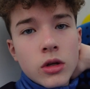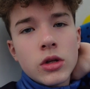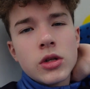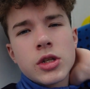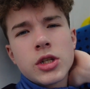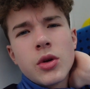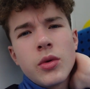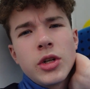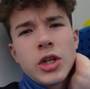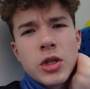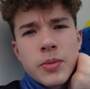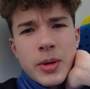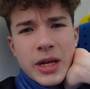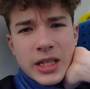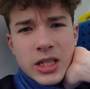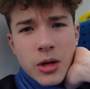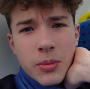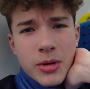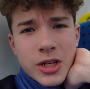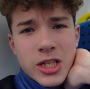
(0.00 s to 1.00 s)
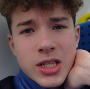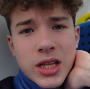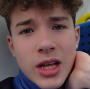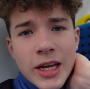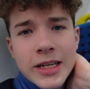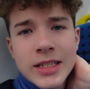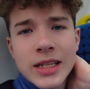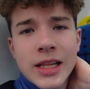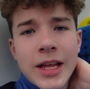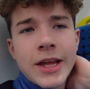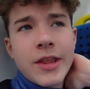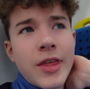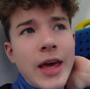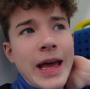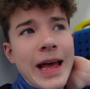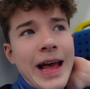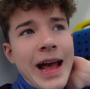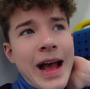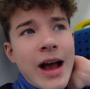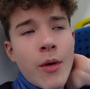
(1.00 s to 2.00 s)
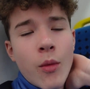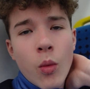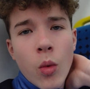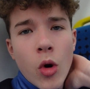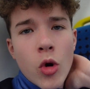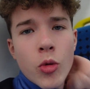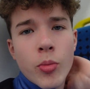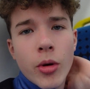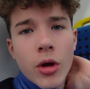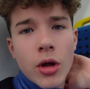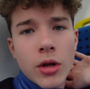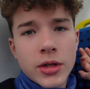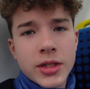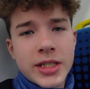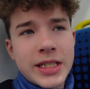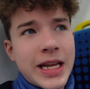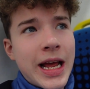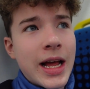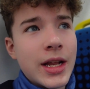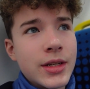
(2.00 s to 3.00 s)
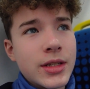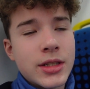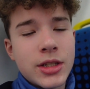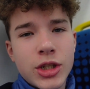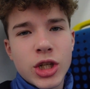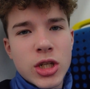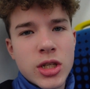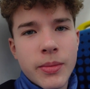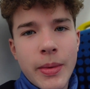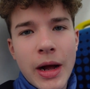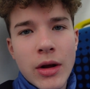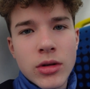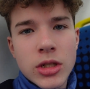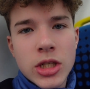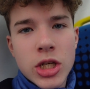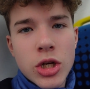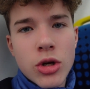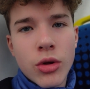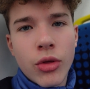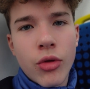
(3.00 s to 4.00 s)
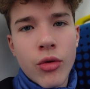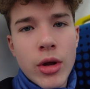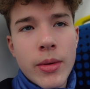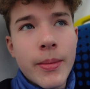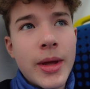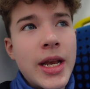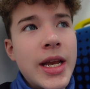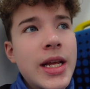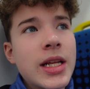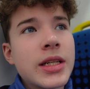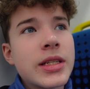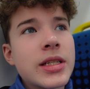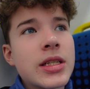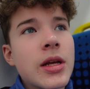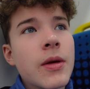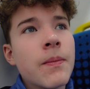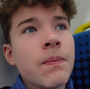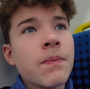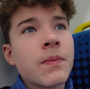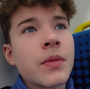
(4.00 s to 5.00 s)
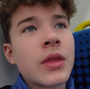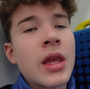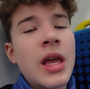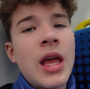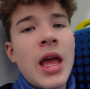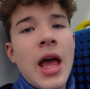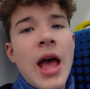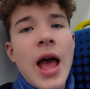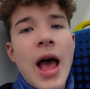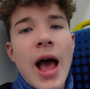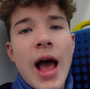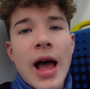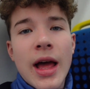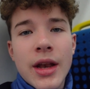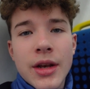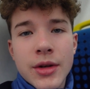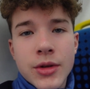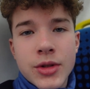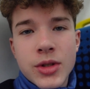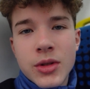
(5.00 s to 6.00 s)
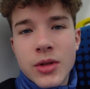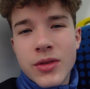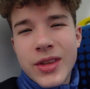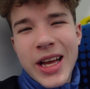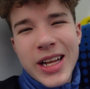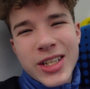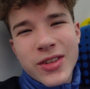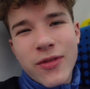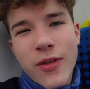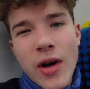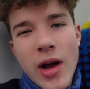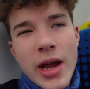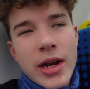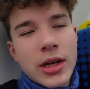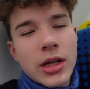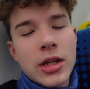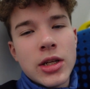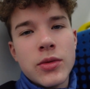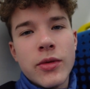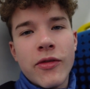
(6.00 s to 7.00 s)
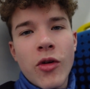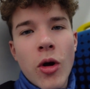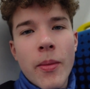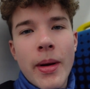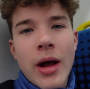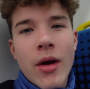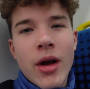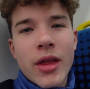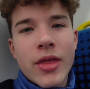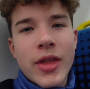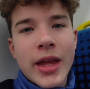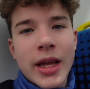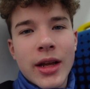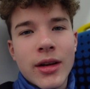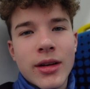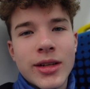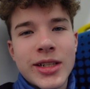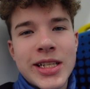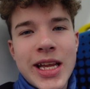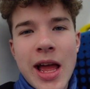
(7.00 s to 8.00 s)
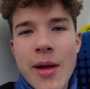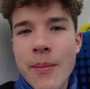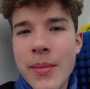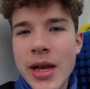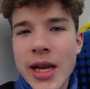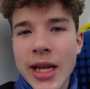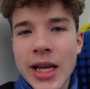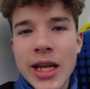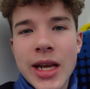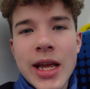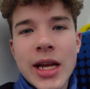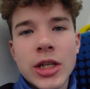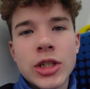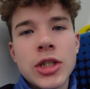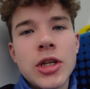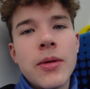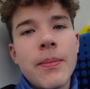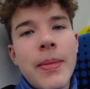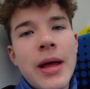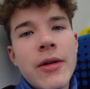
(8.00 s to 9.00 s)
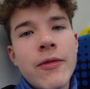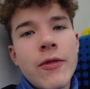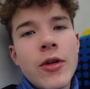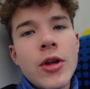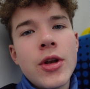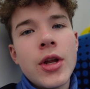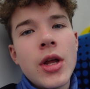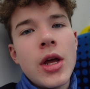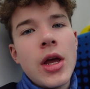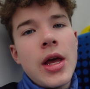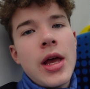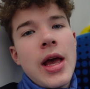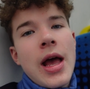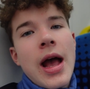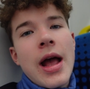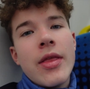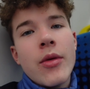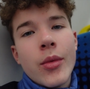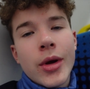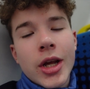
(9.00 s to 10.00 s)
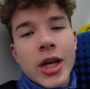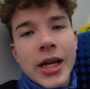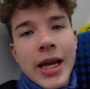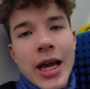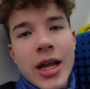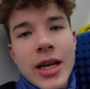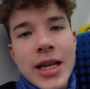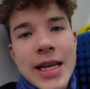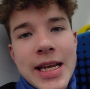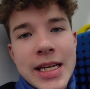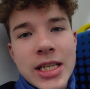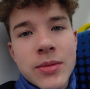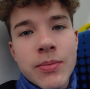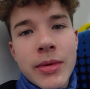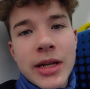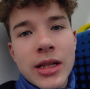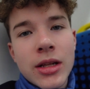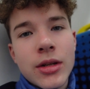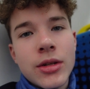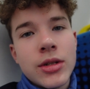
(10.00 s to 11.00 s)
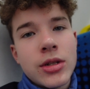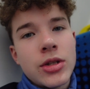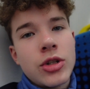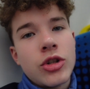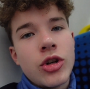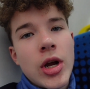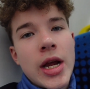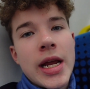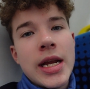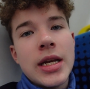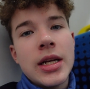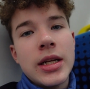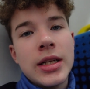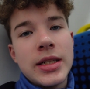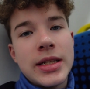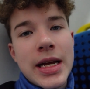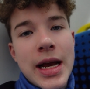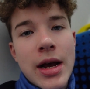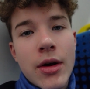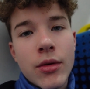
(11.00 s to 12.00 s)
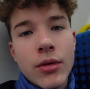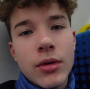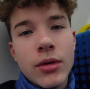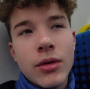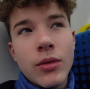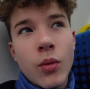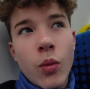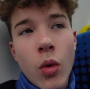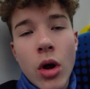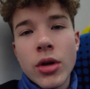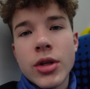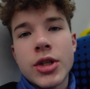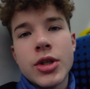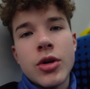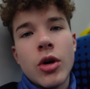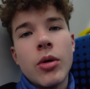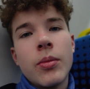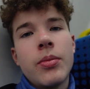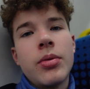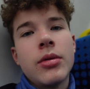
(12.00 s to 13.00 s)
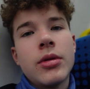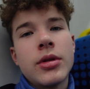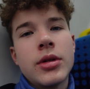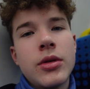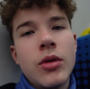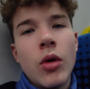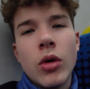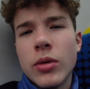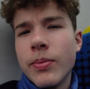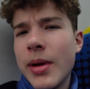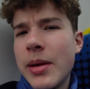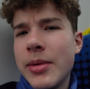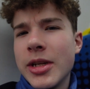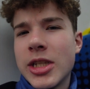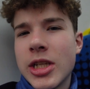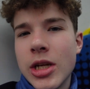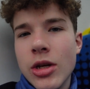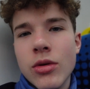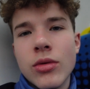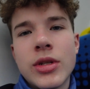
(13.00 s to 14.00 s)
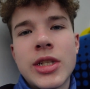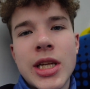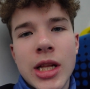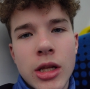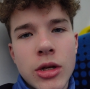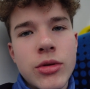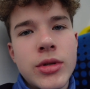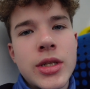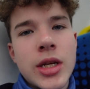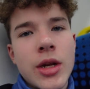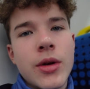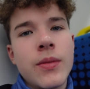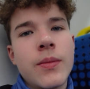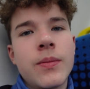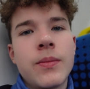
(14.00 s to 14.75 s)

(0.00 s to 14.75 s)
So we just picked up a slight delay there at Woburn Sands, just about 2-3 minutes. And that's fine because we've got about, I think, 10-minute connection at Bedford. And then we're going to get an East Midlands train down 1 stop, or maybe 2, to Luton.